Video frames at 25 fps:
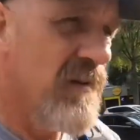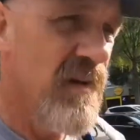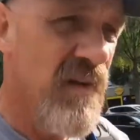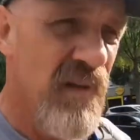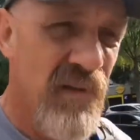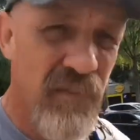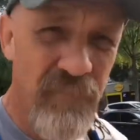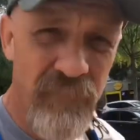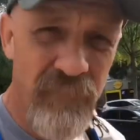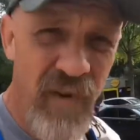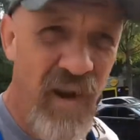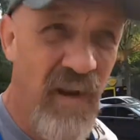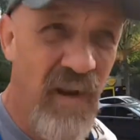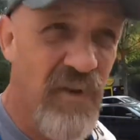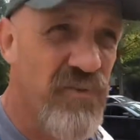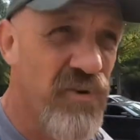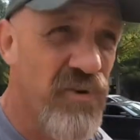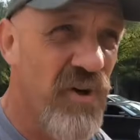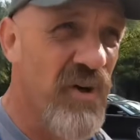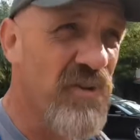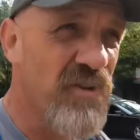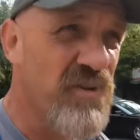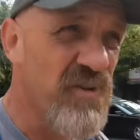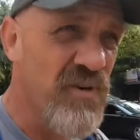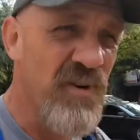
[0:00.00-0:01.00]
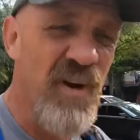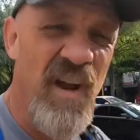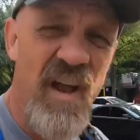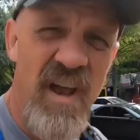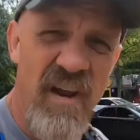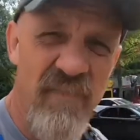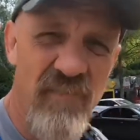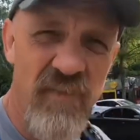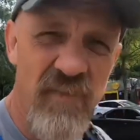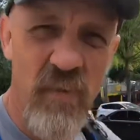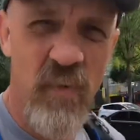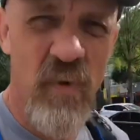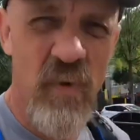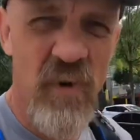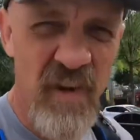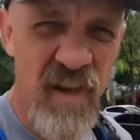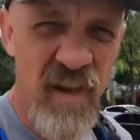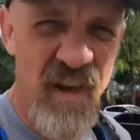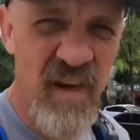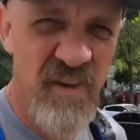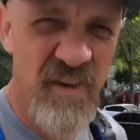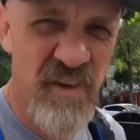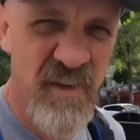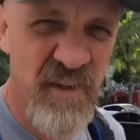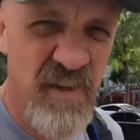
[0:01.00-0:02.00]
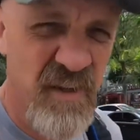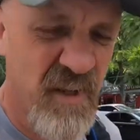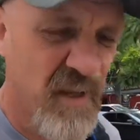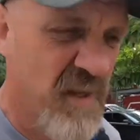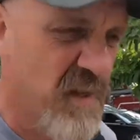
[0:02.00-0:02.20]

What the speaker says: The fire trucks are everywhere down here today.